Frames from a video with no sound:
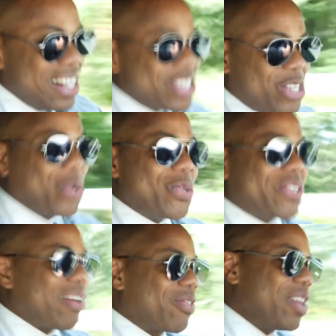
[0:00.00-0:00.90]

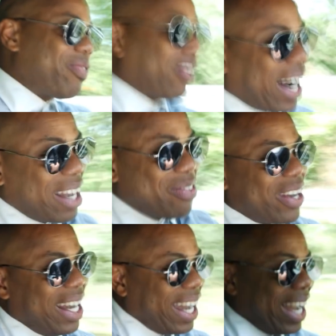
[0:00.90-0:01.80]
275
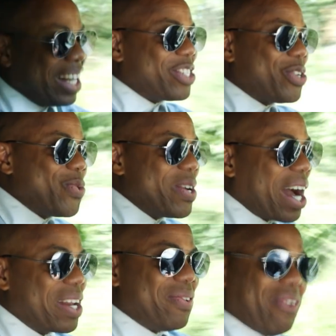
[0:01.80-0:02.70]
and
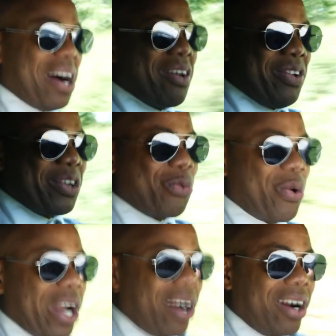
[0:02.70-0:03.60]
295 in the
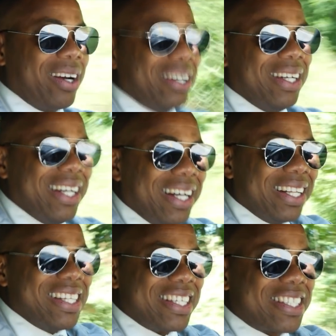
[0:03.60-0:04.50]
rear.
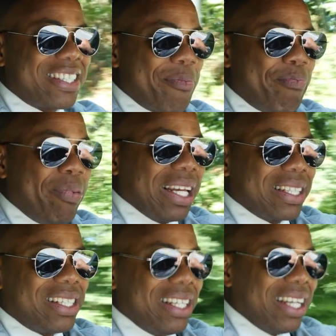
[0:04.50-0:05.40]
The
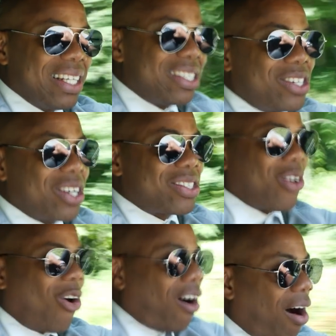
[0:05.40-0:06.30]
stability is just
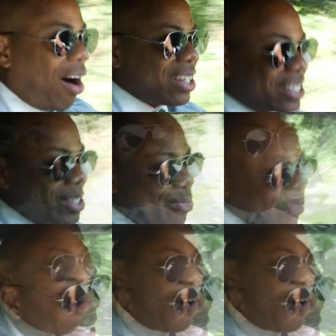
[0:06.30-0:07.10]
awesome.